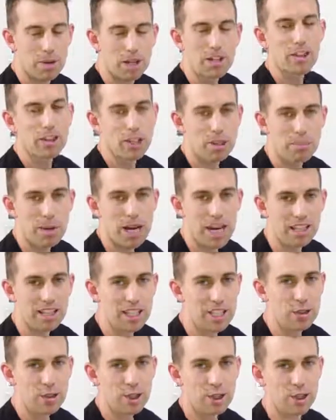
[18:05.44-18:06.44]
monthly pay
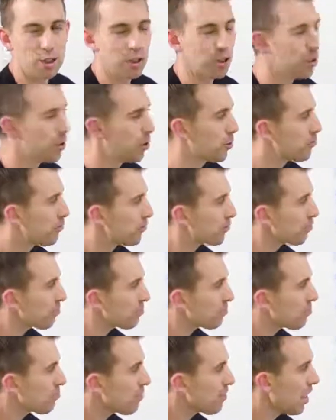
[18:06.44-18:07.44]
that you can earn
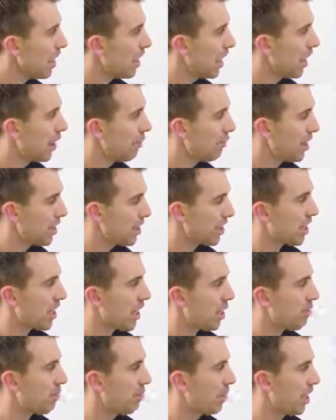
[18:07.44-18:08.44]
um, in the
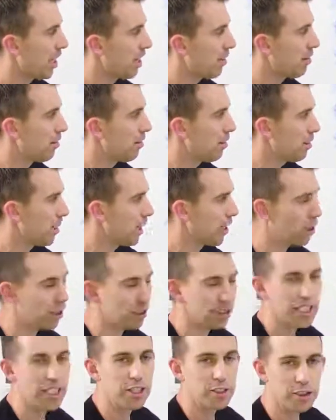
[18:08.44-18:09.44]
comp plan in
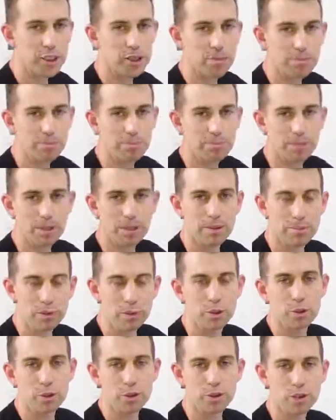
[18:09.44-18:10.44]
our leadership
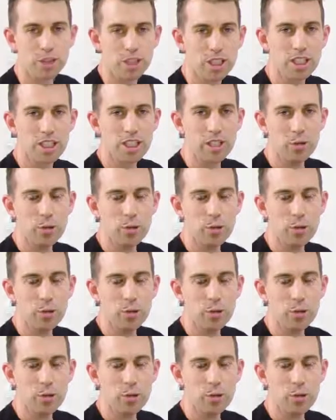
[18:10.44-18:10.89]
pools,